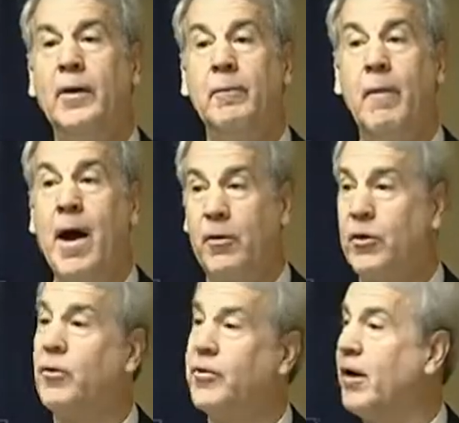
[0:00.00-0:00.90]
model
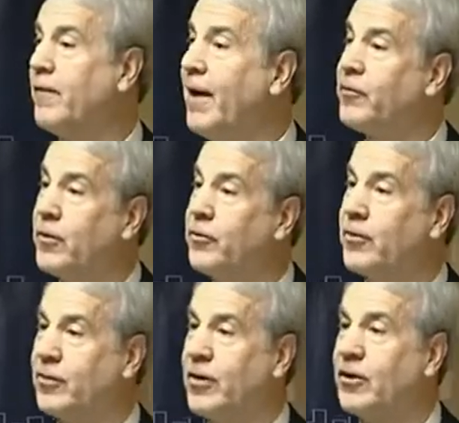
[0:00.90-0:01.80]
yourself after those
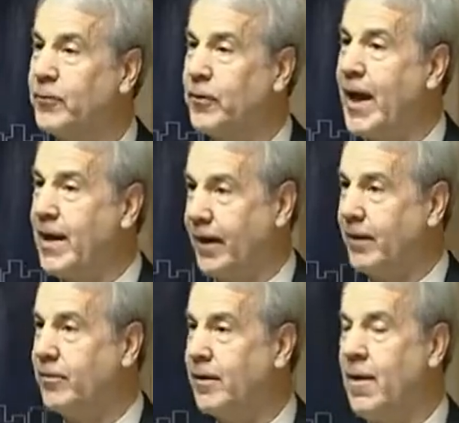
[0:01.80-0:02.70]
successful
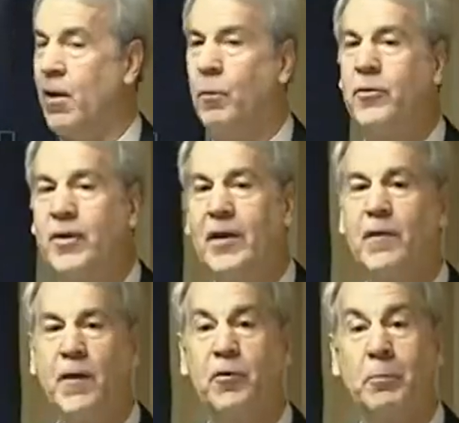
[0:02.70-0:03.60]
candidates. We'll say that
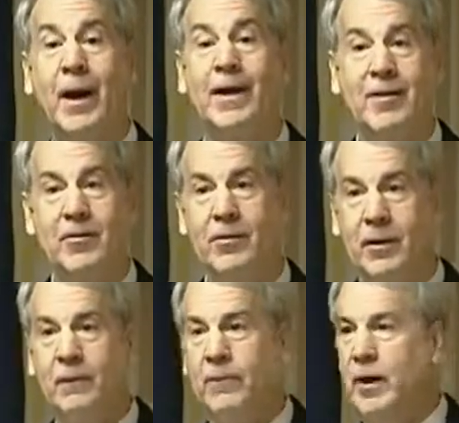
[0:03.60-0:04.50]
there's buckets,
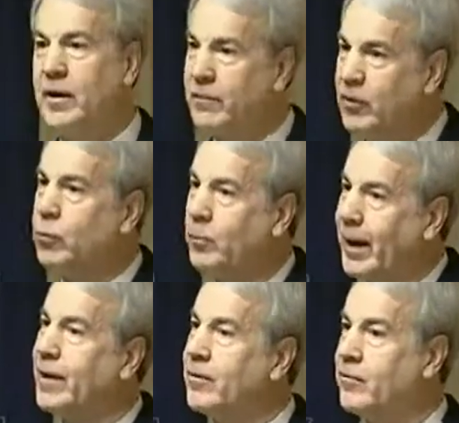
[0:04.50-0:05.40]
individual
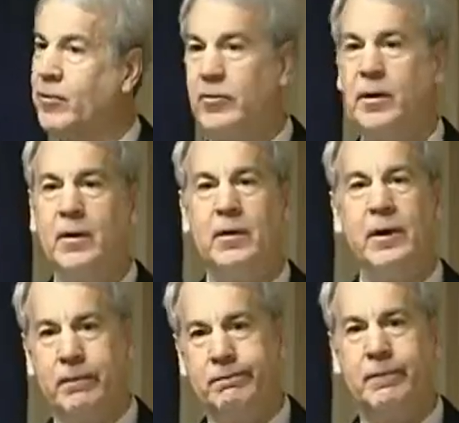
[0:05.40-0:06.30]
buckets. There's
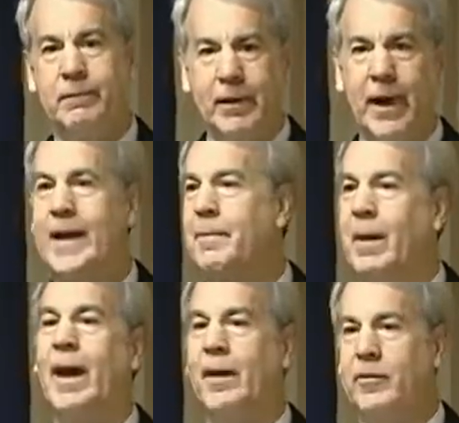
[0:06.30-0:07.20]
lady
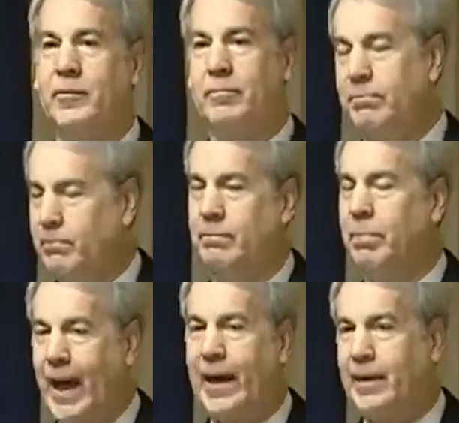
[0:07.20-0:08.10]
pilots,
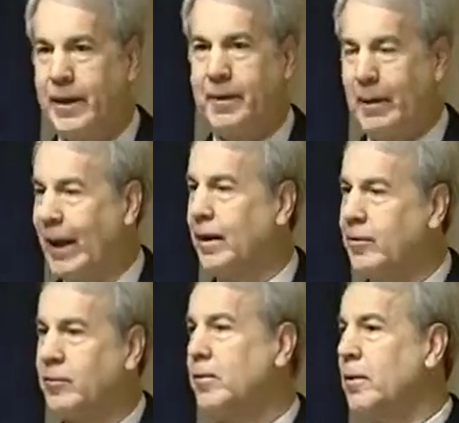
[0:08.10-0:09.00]
black lady
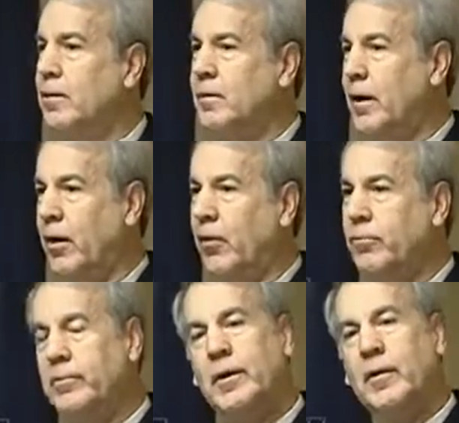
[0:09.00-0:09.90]
pilots, you
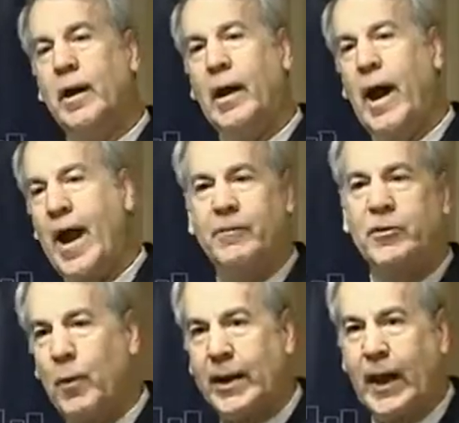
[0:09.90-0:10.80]
know,
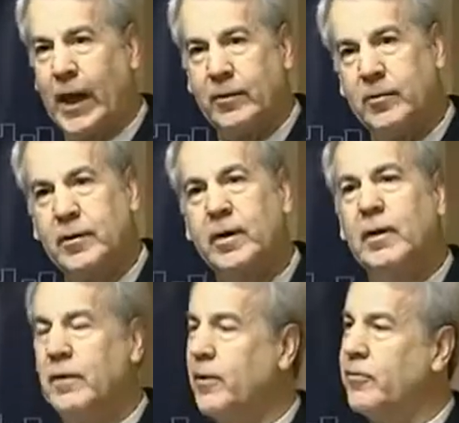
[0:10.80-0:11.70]
average white guys.
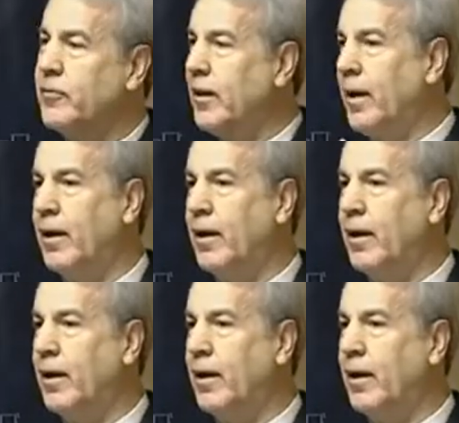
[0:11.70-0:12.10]
There's